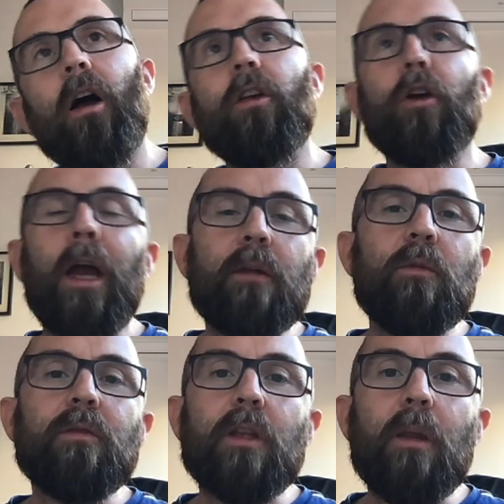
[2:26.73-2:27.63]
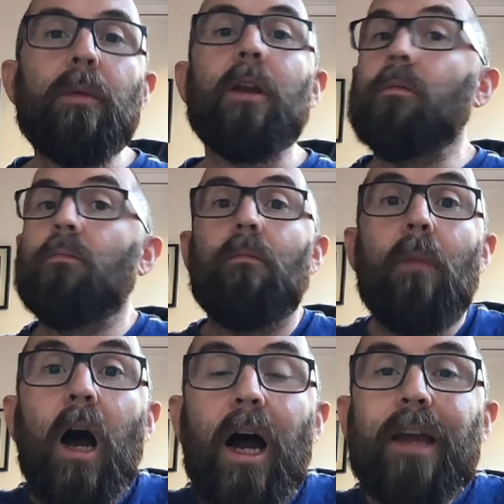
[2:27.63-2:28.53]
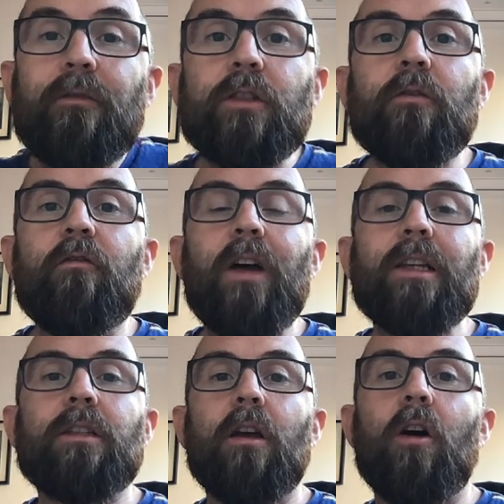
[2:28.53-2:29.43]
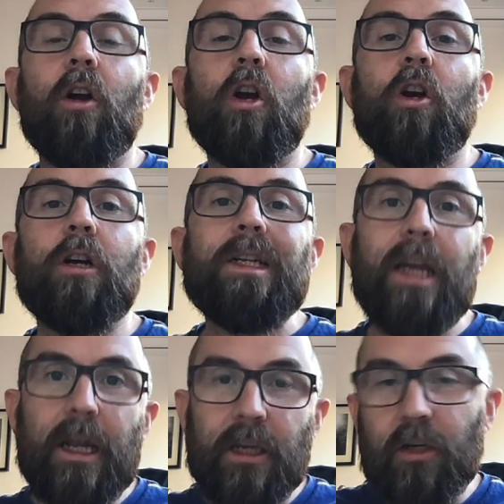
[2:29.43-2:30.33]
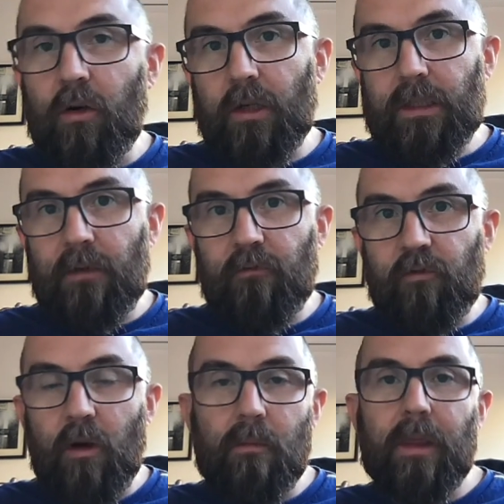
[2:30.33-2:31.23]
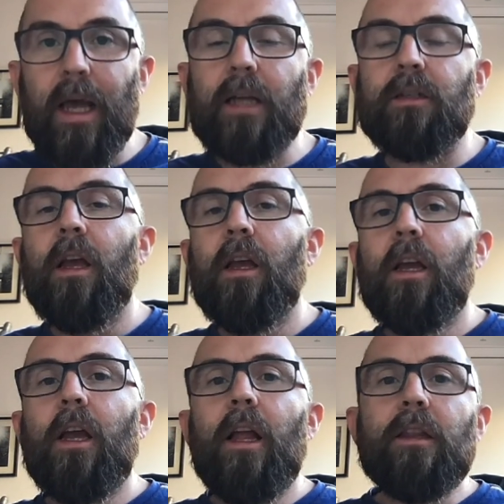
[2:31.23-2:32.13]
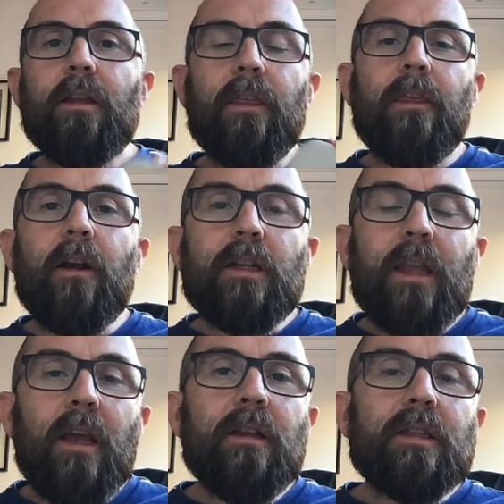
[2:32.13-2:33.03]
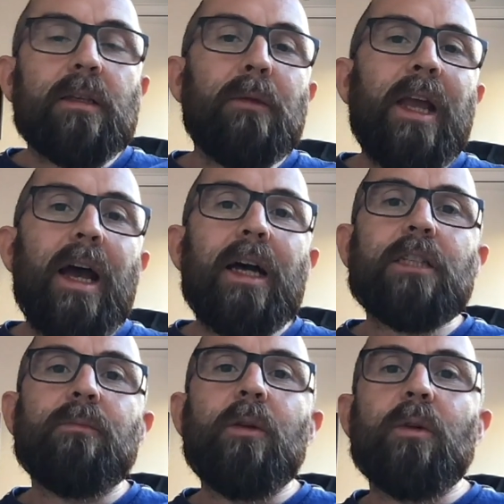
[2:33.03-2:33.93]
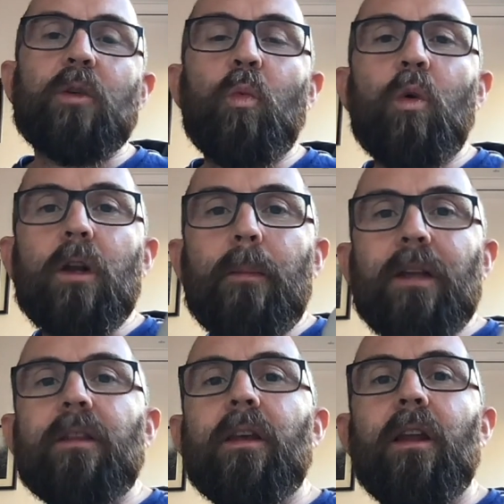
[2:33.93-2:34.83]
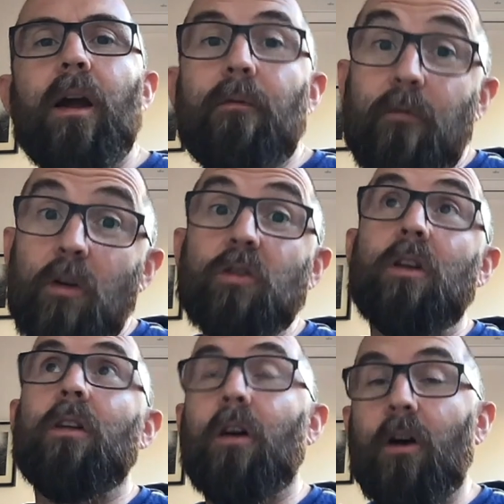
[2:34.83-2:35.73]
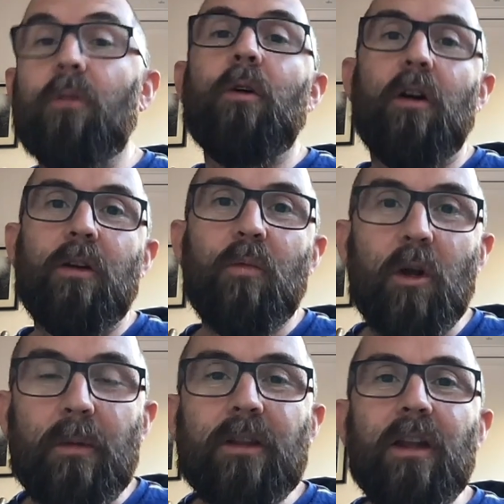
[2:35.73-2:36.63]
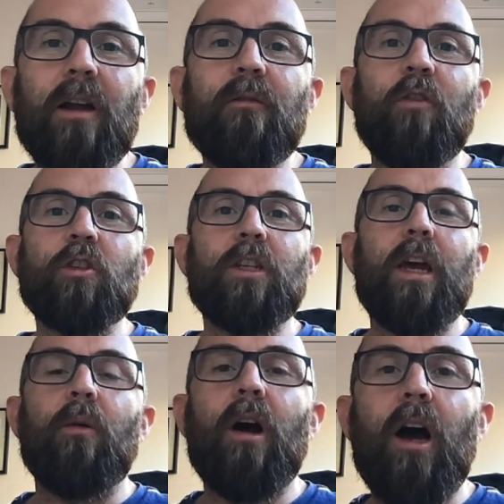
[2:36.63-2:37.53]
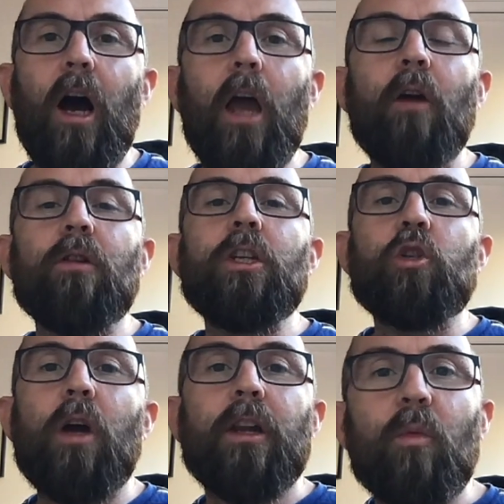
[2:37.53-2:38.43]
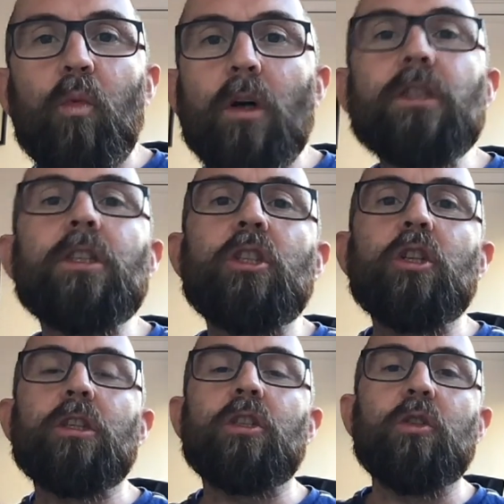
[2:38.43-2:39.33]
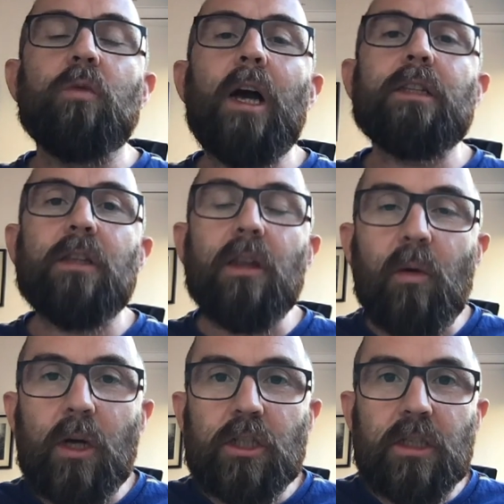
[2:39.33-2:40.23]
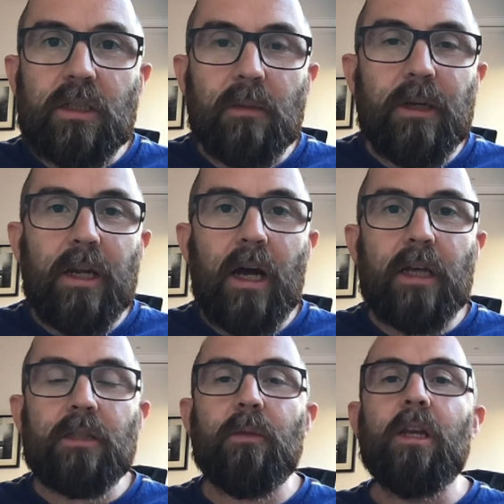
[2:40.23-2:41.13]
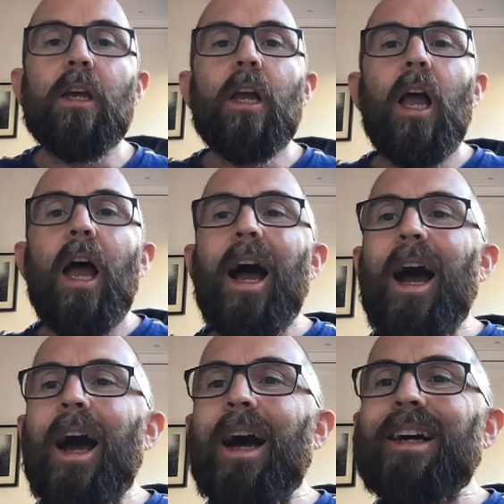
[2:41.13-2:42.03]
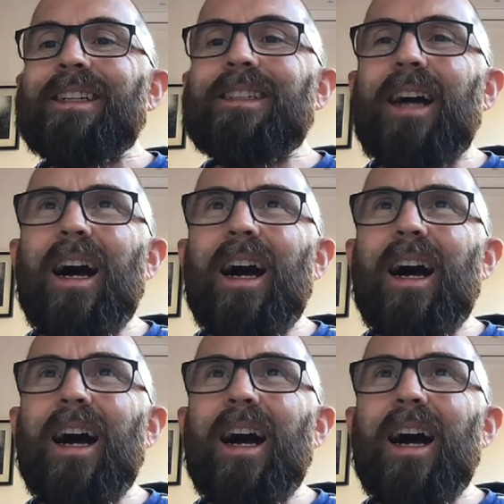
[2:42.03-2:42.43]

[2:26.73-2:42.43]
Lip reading: your head moves on the pillow? I haven't felt or heard any noise from that. The third thing that somebody asked me was, what about the alarm function? Oh boy, what about the alarm function? Now, I only tried it once just to answer the question that somebody had asked me. And